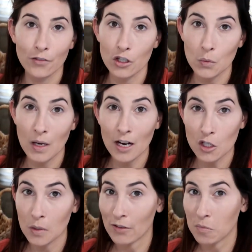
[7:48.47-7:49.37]
first
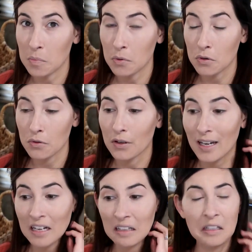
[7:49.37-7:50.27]
reaction of people, they're
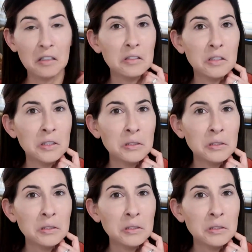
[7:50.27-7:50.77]
kind of like,